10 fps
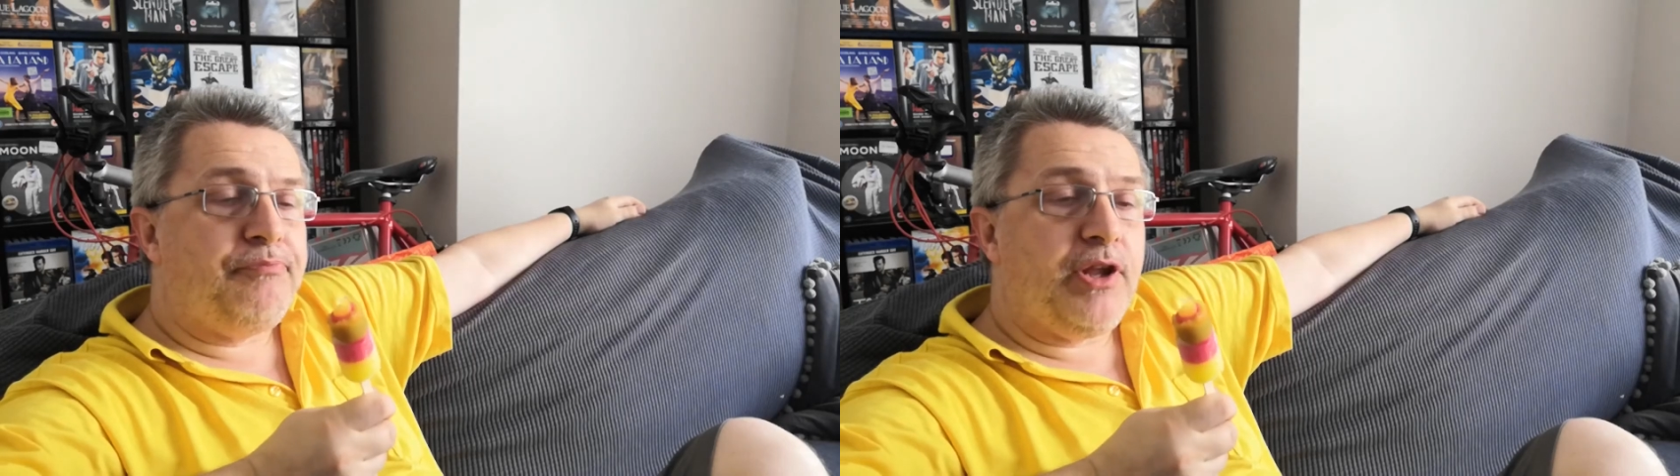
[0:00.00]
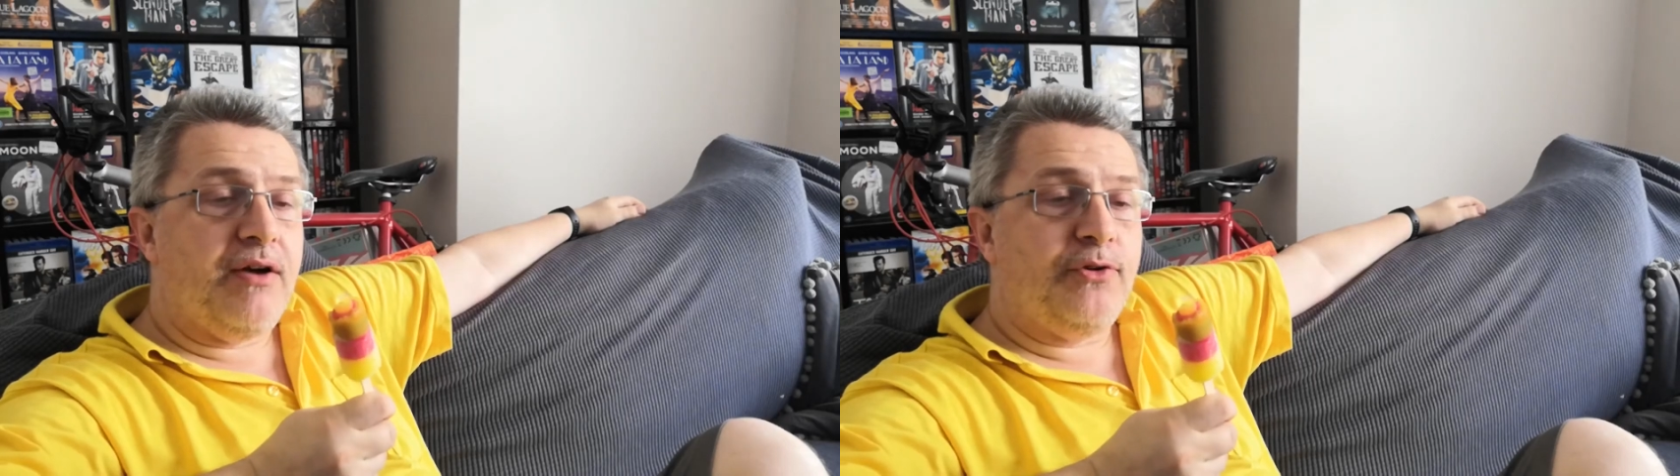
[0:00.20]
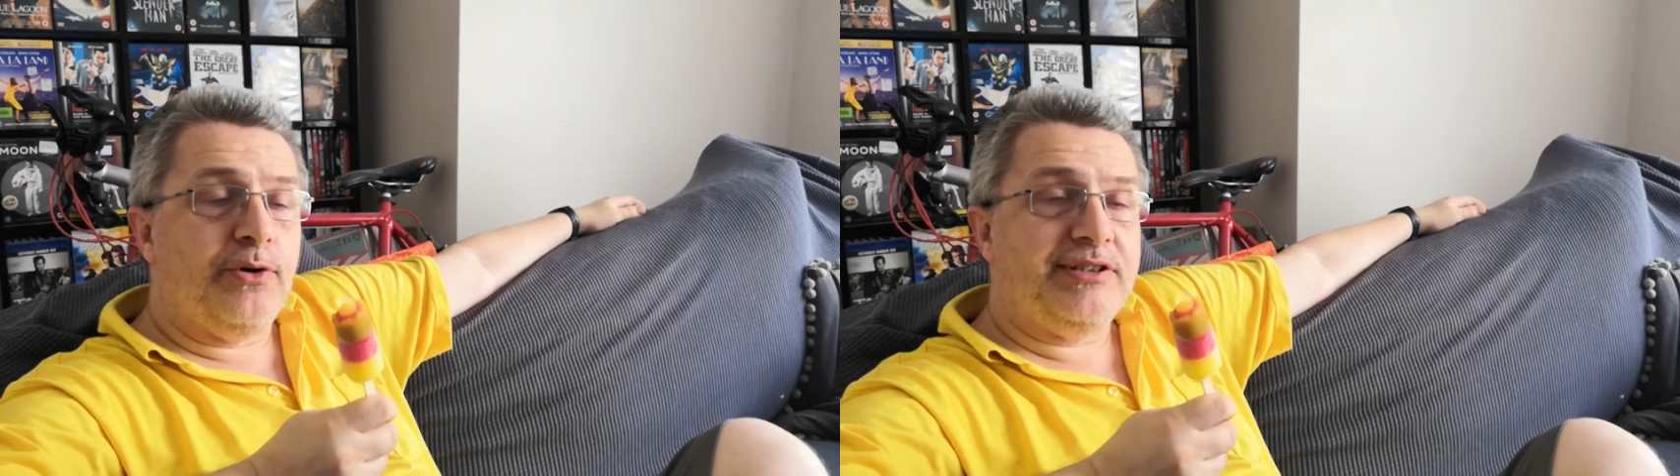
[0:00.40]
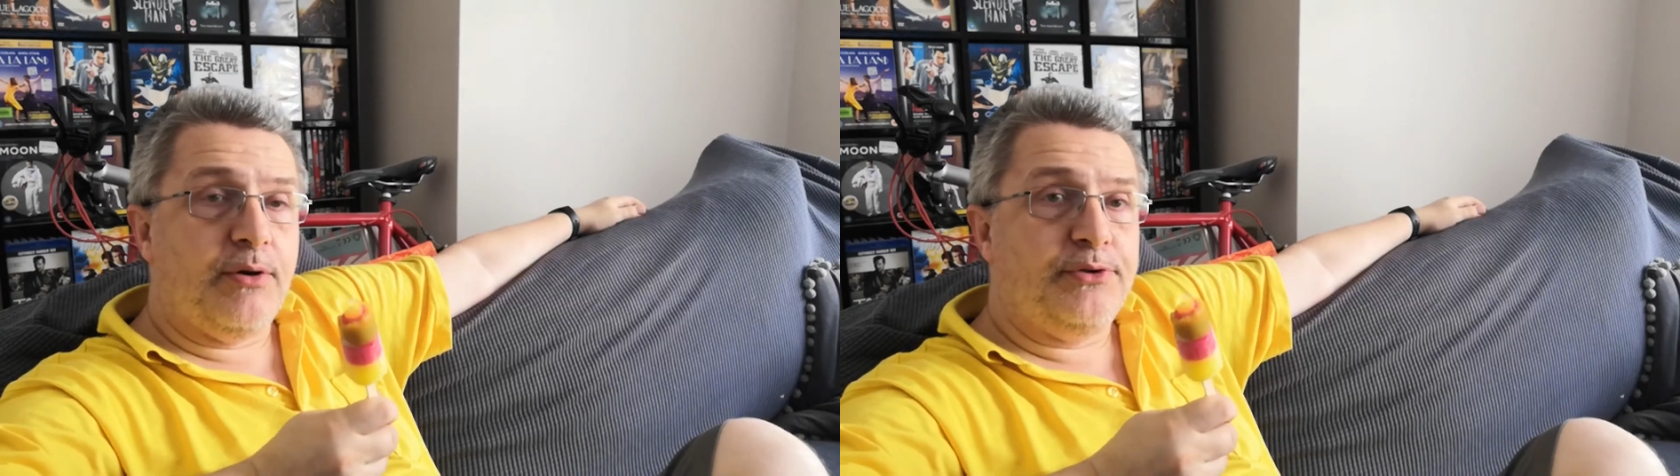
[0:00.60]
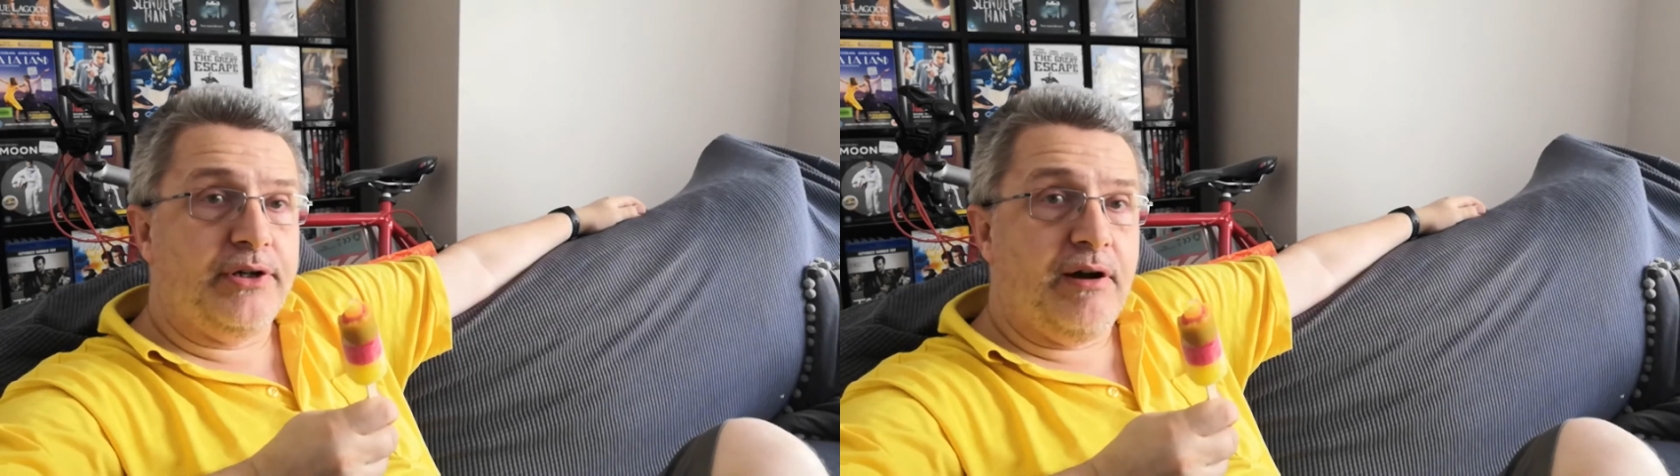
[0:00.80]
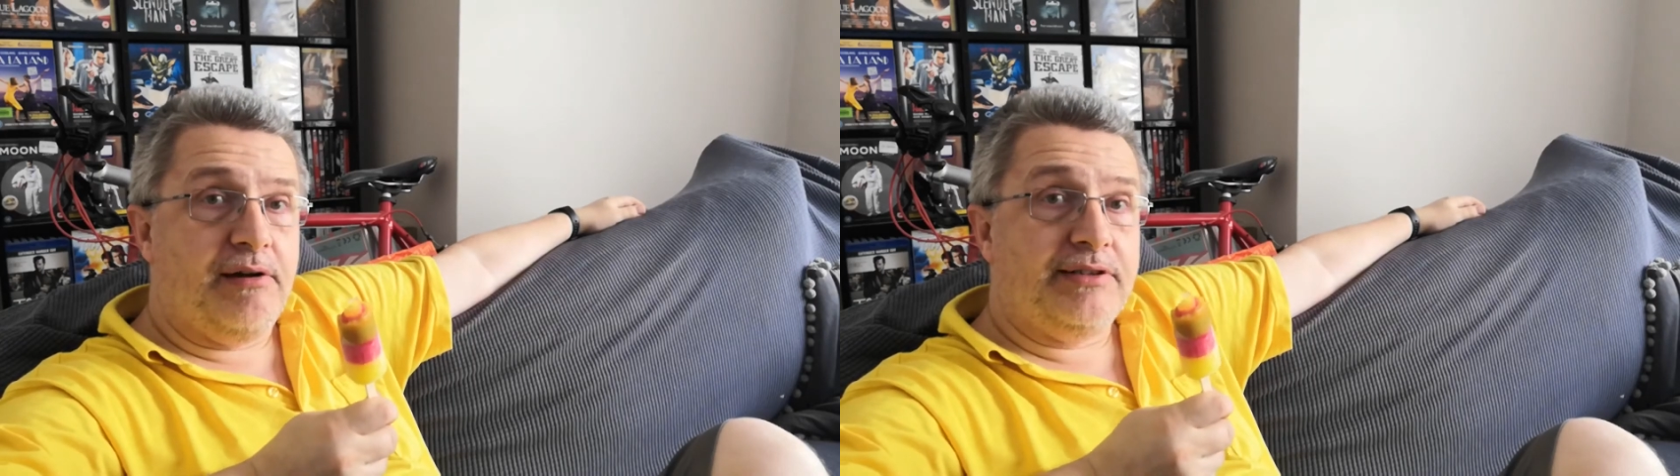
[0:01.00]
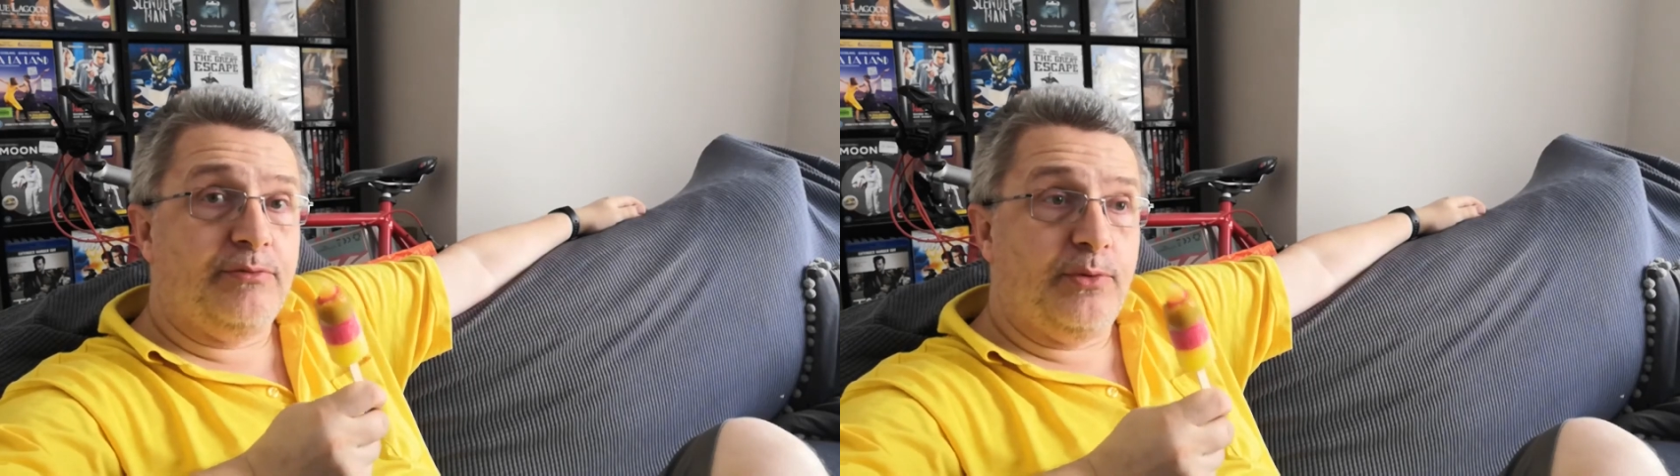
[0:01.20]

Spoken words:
Now I've got a soldering iron that